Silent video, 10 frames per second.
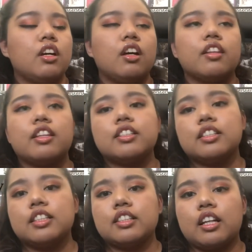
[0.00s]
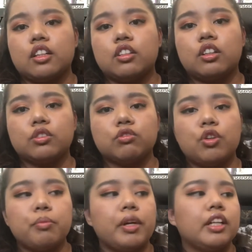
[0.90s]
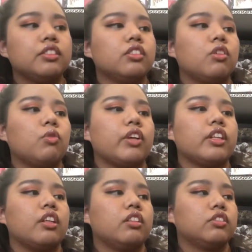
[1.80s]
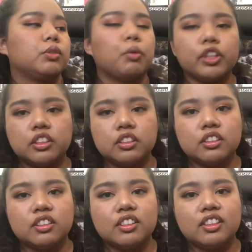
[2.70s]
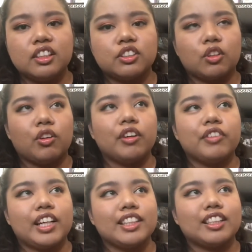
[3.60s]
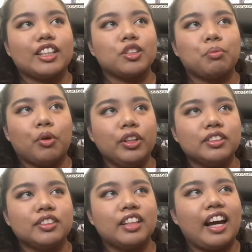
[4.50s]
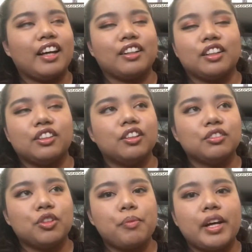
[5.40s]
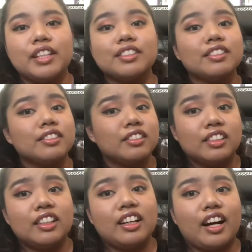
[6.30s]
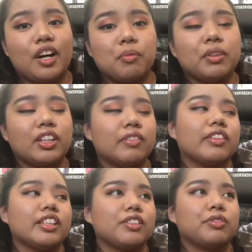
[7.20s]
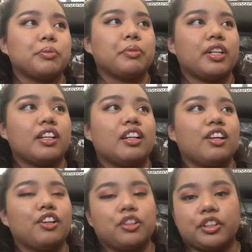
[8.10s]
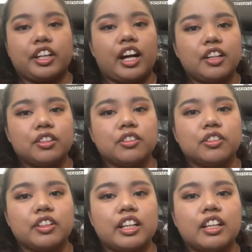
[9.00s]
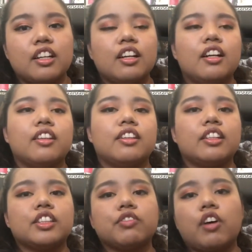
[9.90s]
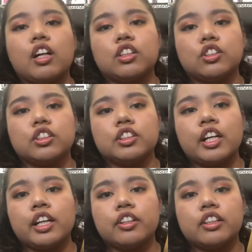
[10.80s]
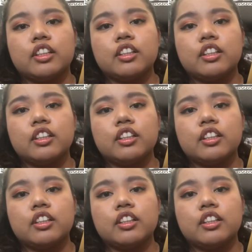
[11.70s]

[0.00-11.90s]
This is an adult romance with sports. So if you guys like sports and adult romance, I believe this would be your category. This follows Tara.